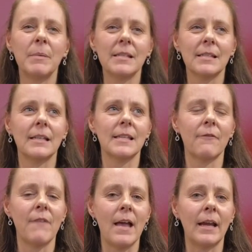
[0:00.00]
biscuits
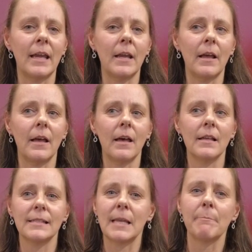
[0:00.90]
are very
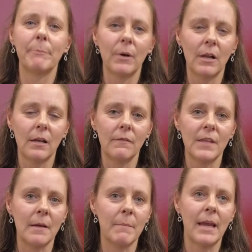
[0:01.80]
simple.
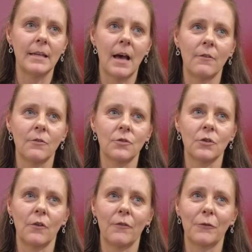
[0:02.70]
They're made out
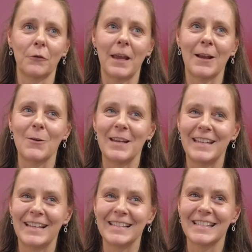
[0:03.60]
of 3
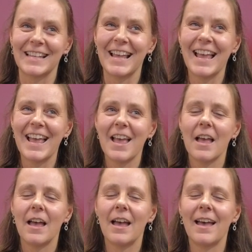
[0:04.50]
ingredients:
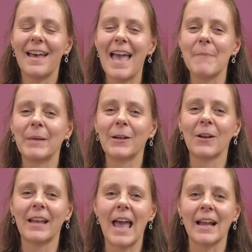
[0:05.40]

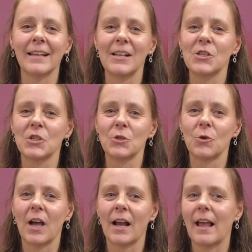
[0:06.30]
apricot kernel,
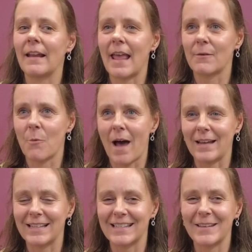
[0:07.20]
sugar, and egg
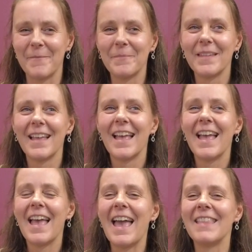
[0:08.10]
whites.
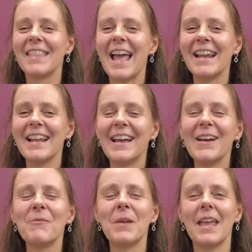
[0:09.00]
And then
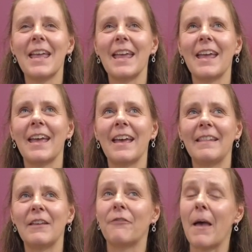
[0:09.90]

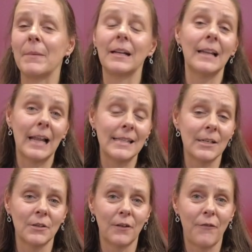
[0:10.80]
the
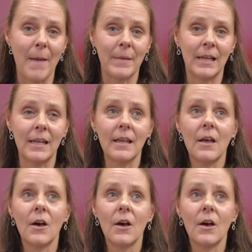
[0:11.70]
Lazaroni family,